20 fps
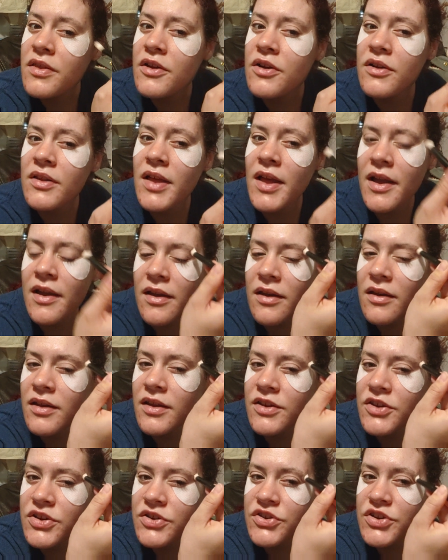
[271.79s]
they're like,
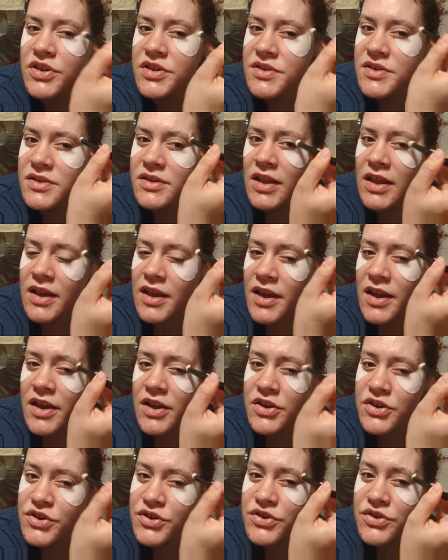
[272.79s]
it's just the
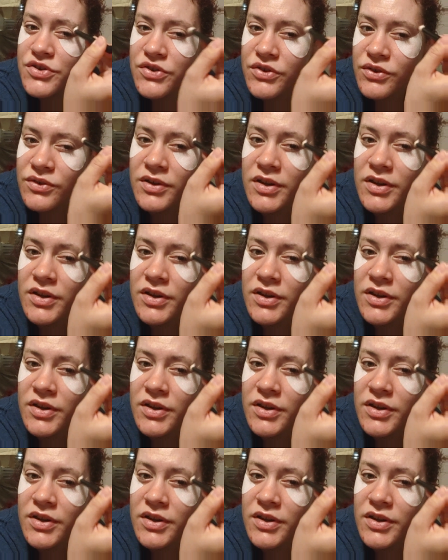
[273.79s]
age.